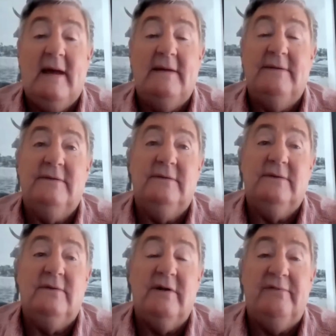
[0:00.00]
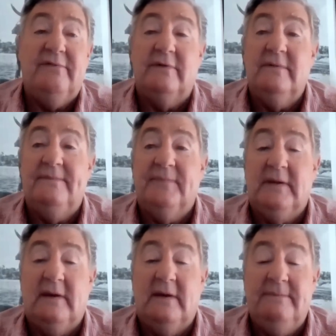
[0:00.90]
And quite often,
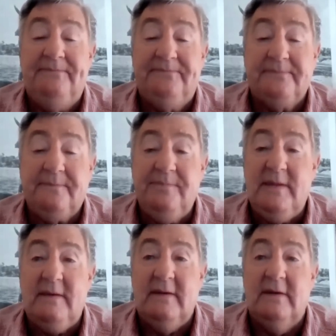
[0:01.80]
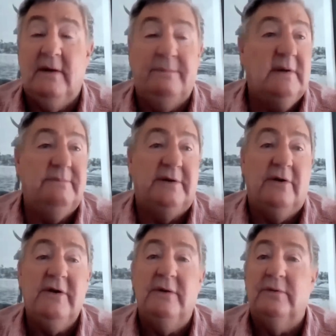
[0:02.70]
a
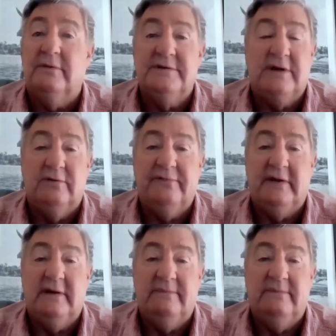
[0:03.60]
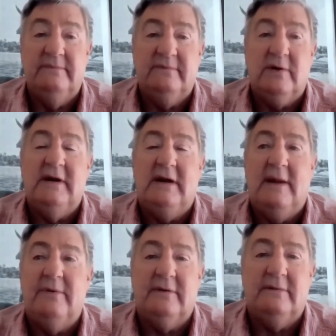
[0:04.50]
donkey would set off their quite
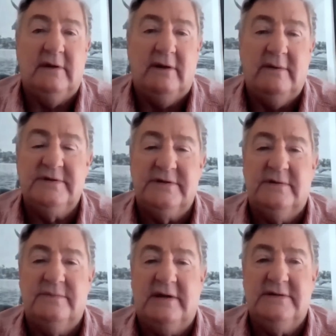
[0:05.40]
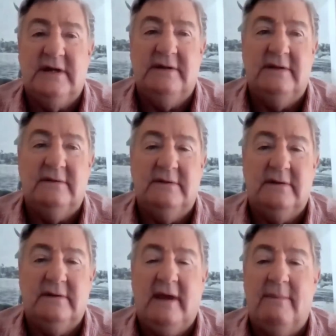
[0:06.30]
elaborate alarm systems outside
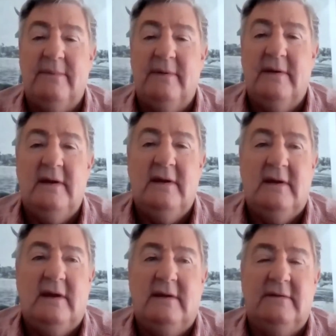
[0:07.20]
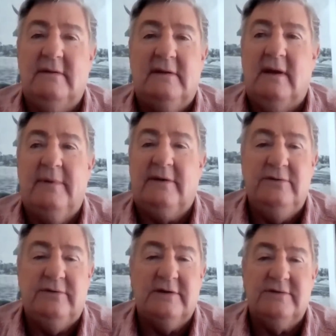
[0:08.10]
the camp. And about
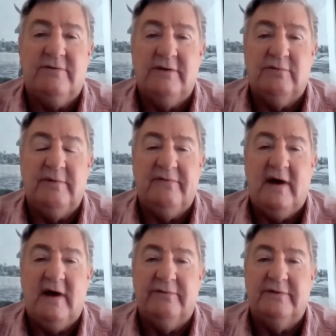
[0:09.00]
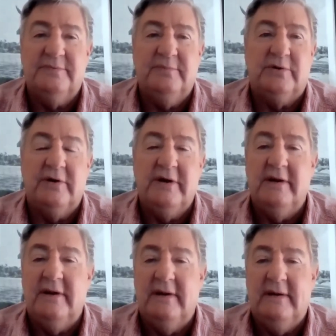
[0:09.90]
2,000 rounds would be fired off of this poor
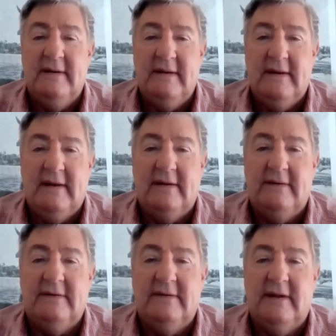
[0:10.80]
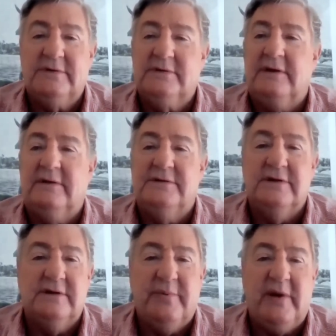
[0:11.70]
donkey. And that was
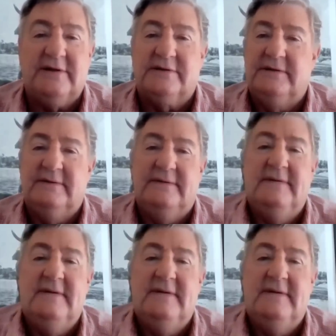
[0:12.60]
considered practice.